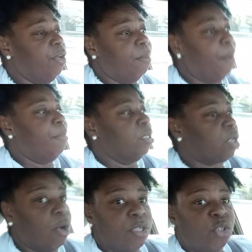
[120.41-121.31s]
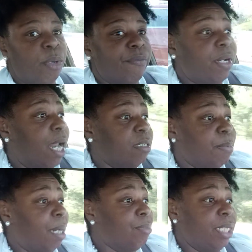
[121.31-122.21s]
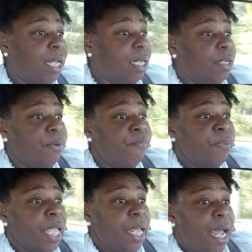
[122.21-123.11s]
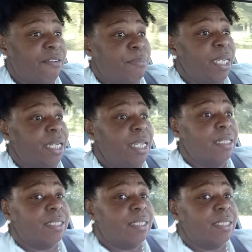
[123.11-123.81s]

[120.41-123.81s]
You know, my books are only twelve dollars, but I'm telling you, and I've been in the